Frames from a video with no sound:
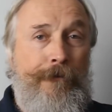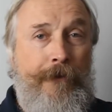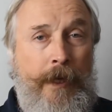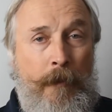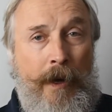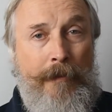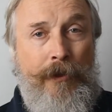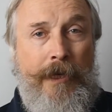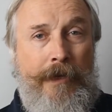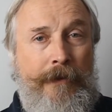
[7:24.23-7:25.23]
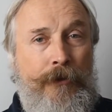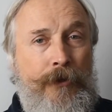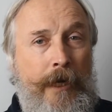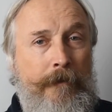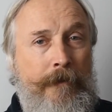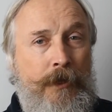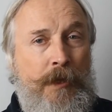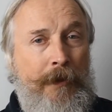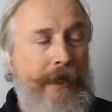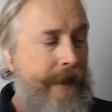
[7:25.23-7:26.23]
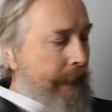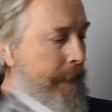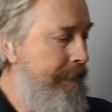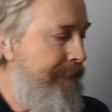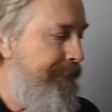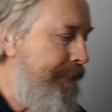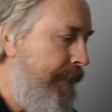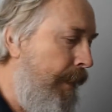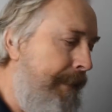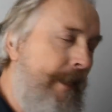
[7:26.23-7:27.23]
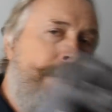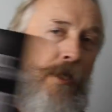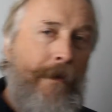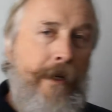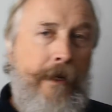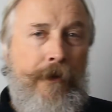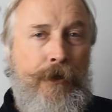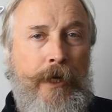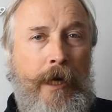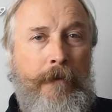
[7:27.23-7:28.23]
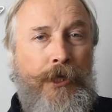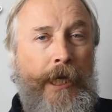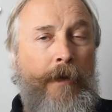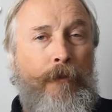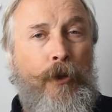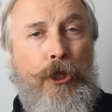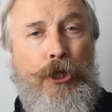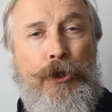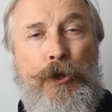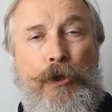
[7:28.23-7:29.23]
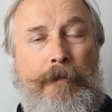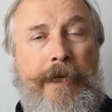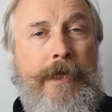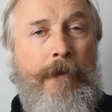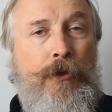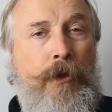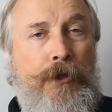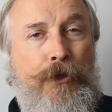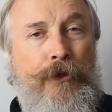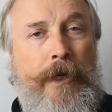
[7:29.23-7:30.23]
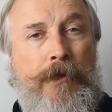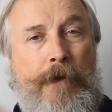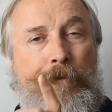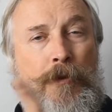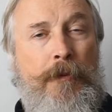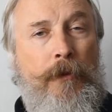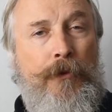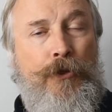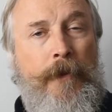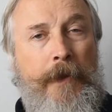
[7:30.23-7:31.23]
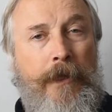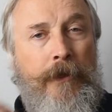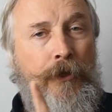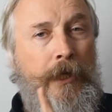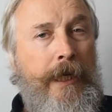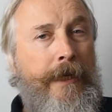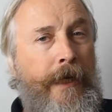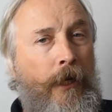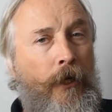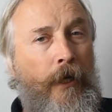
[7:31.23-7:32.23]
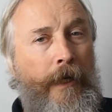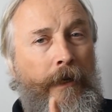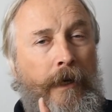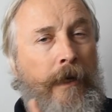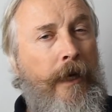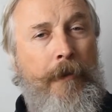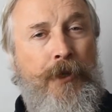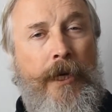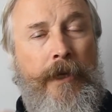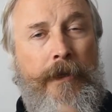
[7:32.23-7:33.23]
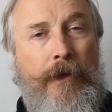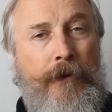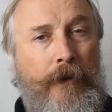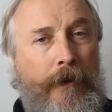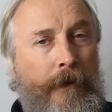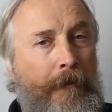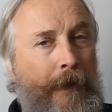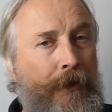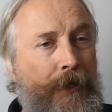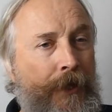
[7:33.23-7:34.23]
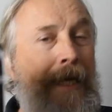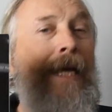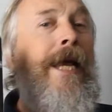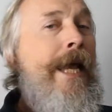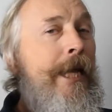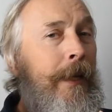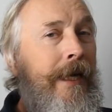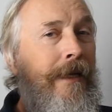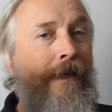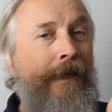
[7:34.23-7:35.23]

don't forget my book, The Tribe, Springtime, coming out in spring, The Tribe. Second book to Bedtime Stories and Dreams. First book was Dream Killer. You can get that online, Amazon and other places. Anyway,